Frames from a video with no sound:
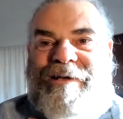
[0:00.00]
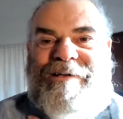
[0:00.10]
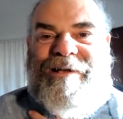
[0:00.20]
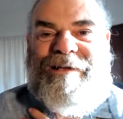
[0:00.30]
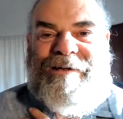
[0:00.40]

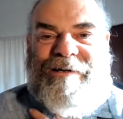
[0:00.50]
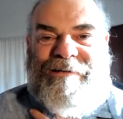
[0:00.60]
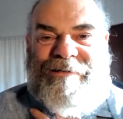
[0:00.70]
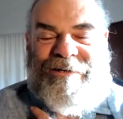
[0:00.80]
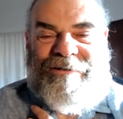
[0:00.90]
and,
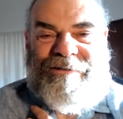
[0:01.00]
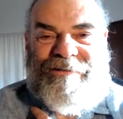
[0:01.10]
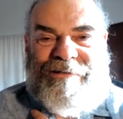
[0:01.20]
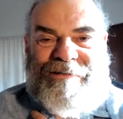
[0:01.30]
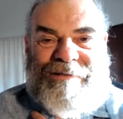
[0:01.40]
you know,
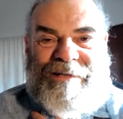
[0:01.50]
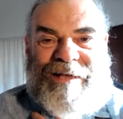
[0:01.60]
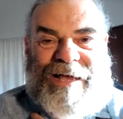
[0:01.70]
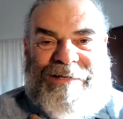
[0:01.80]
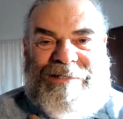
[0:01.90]

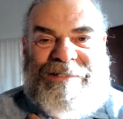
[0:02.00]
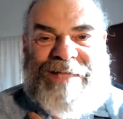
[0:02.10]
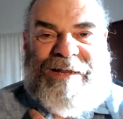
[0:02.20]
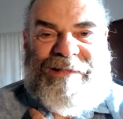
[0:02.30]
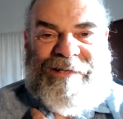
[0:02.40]
I didn't say
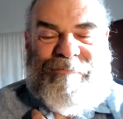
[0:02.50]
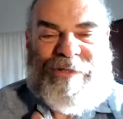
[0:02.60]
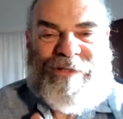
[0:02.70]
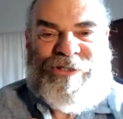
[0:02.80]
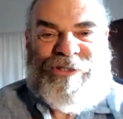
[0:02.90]
anything, but
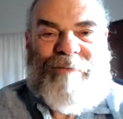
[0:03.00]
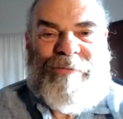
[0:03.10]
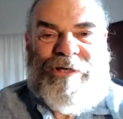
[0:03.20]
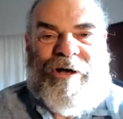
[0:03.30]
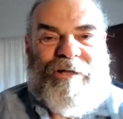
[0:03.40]
the shaman
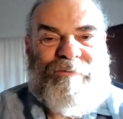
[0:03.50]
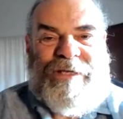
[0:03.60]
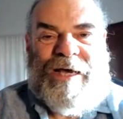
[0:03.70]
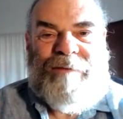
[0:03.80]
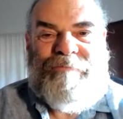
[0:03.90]
called me
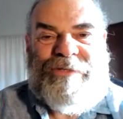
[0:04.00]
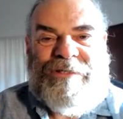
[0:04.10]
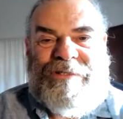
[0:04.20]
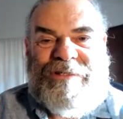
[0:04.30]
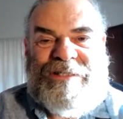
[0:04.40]
up
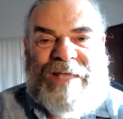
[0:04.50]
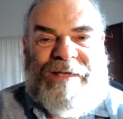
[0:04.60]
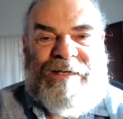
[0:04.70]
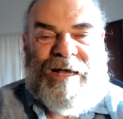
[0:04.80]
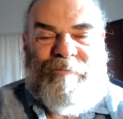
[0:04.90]
and sang
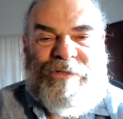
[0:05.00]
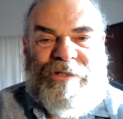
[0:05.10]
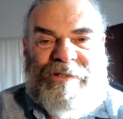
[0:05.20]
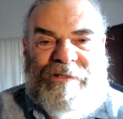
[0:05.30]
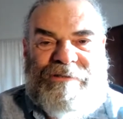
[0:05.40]
a
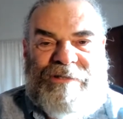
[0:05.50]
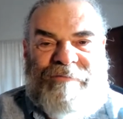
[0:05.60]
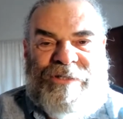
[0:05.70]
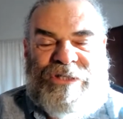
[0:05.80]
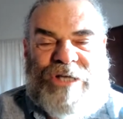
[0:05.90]
couple of
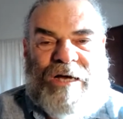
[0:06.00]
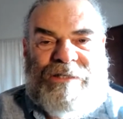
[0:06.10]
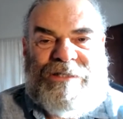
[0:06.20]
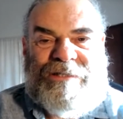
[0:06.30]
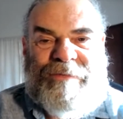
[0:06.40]
his
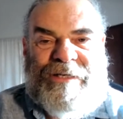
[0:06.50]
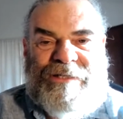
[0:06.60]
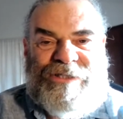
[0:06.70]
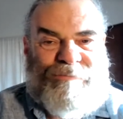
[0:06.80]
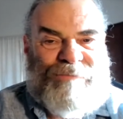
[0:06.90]
songs to me, the
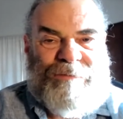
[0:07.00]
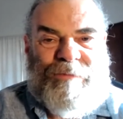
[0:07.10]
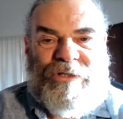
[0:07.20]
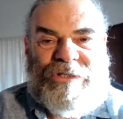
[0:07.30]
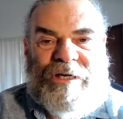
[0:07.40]
Shipibo
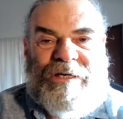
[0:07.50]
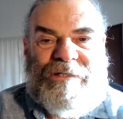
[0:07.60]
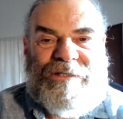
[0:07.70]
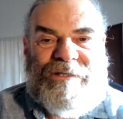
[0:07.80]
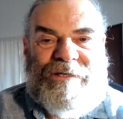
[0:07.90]
songs.